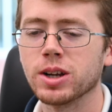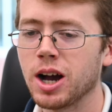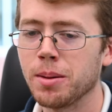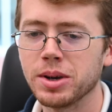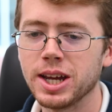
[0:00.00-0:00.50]

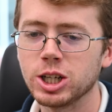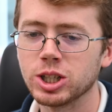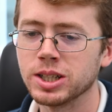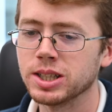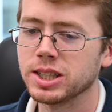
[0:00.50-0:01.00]

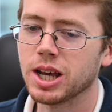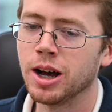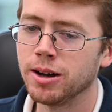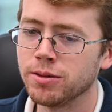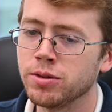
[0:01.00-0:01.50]
combinations
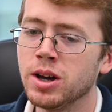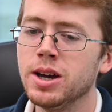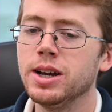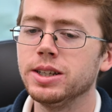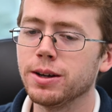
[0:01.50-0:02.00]
of
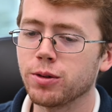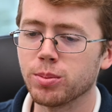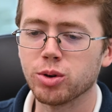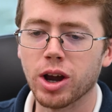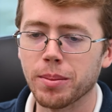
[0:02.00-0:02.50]
different
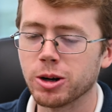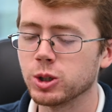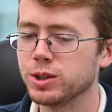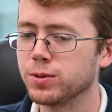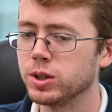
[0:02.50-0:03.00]

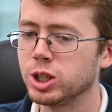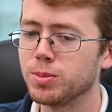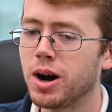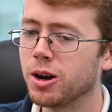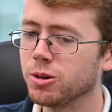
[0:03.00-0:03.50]
parameters for each
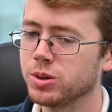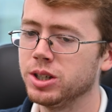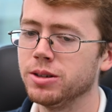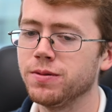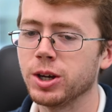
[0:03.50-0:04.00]
model
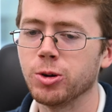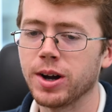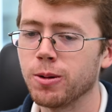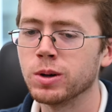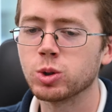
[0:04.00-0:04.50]
to figure
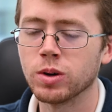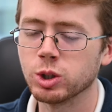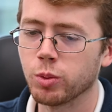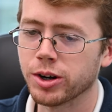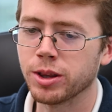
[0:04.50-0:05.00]
out which ones
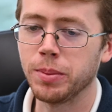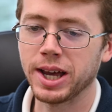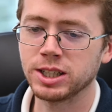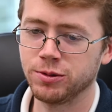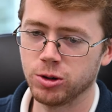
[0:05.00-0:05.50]
work the
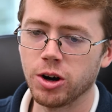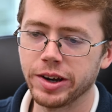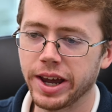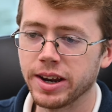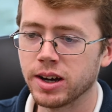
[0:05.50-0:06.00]
best for our
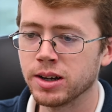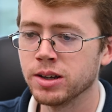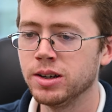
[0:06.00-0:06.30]
data.